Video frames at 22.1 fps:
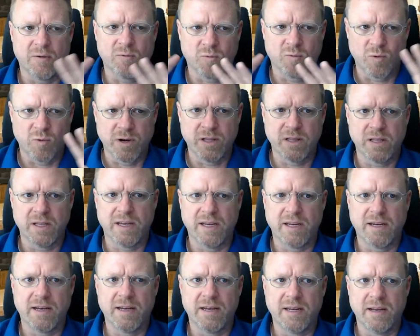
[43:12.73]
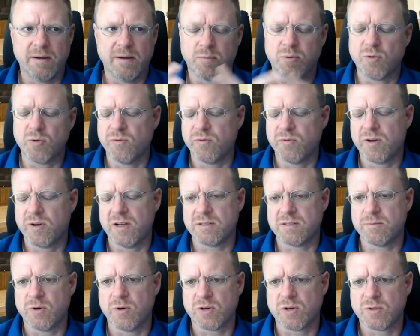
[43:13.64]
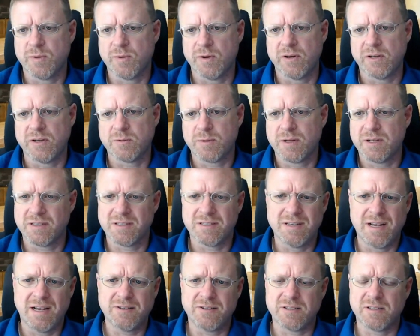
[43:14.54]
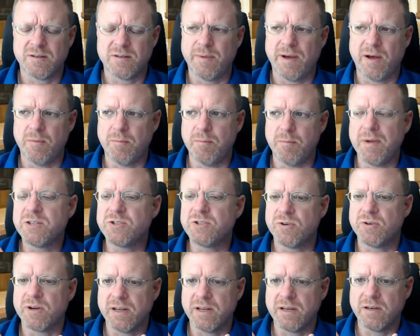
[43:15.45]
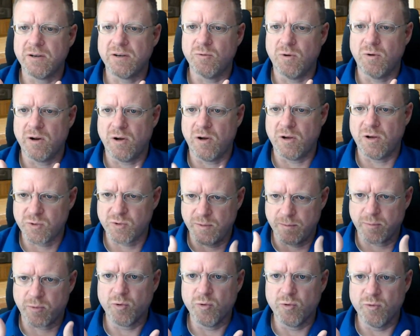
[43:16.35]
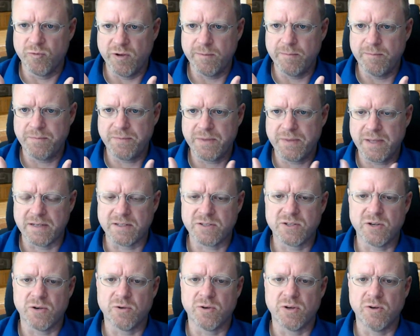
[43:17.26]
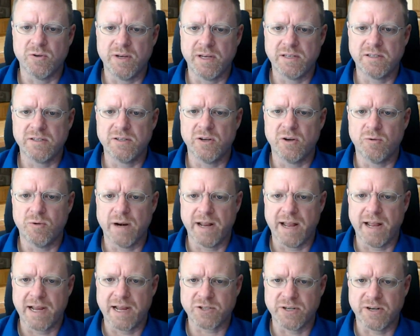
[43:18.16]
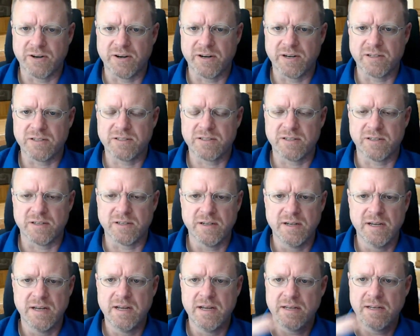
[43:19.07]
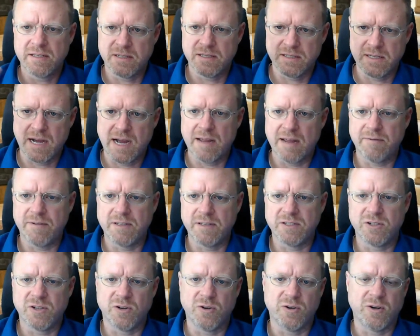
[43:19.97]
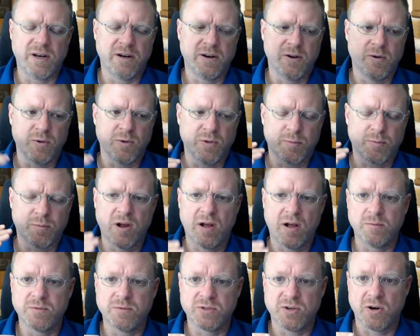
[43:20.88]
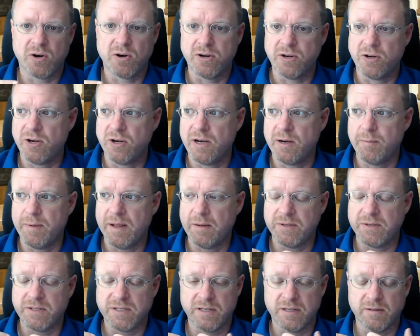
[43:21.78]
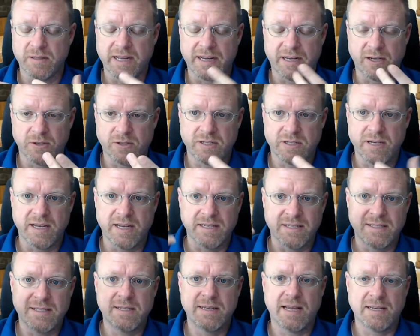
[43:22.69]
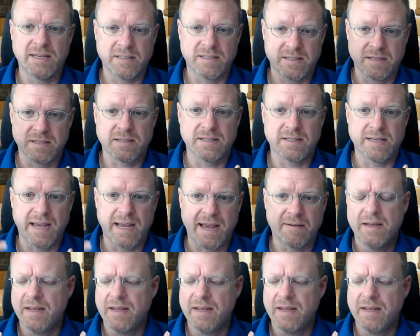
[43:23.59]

really improve customer experience, because it's not just about measuring it. You want to also improve it. And so you need to know what action areas to dive into. You need to know where the problems are, and you need to be able to, like you said, test the staff